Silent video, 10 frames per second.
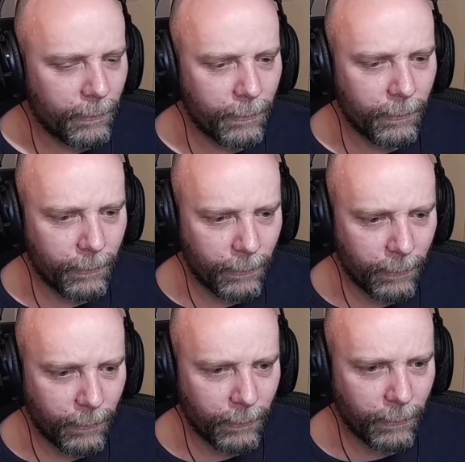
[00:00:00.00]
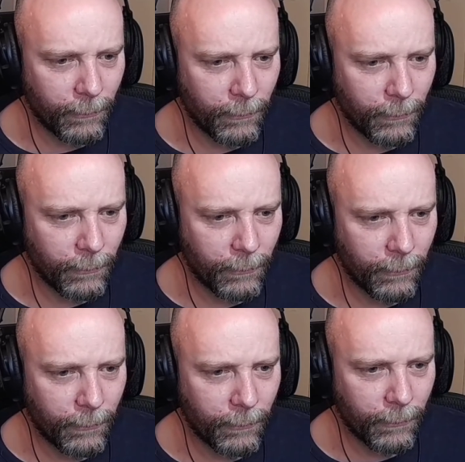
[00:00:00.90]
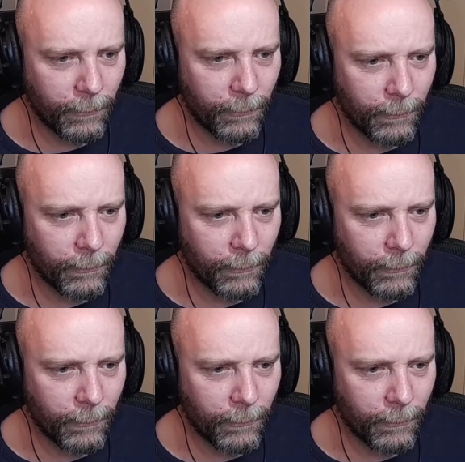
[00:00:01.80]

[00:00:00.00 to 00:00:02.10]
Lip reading: (silence)